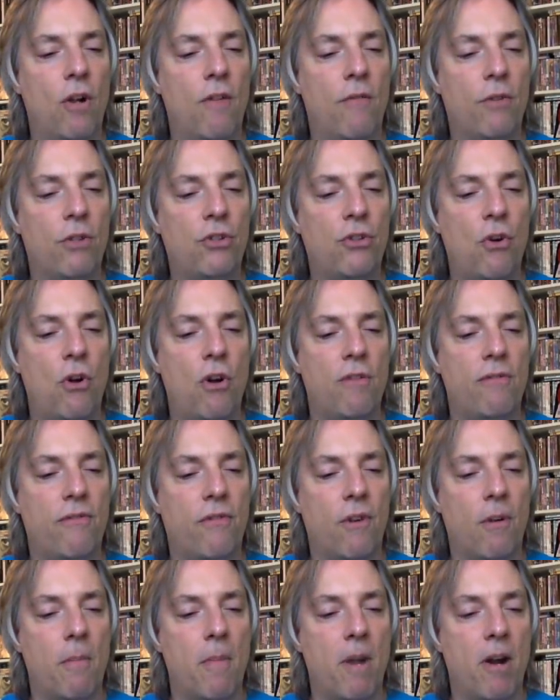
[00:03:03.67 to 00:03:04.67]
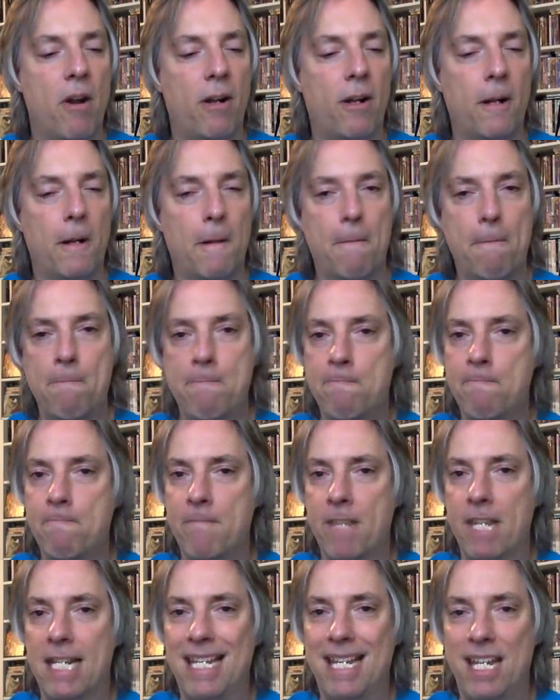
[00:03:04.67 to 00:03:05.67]
off with "Song for America,"
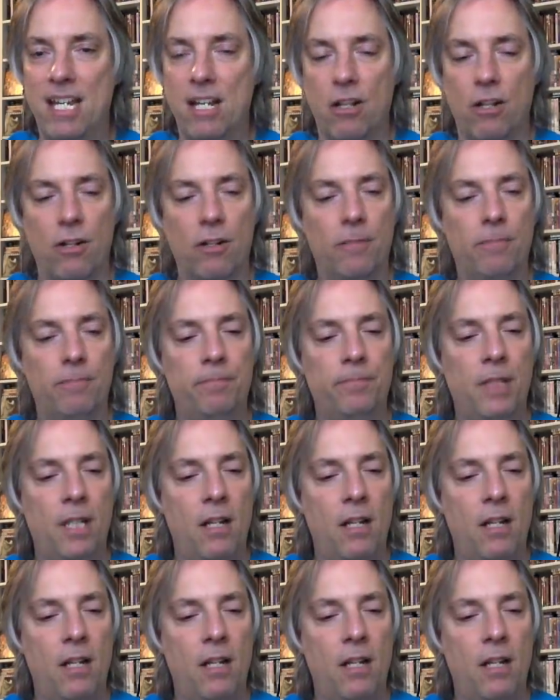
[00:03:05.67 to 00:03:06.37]
killer.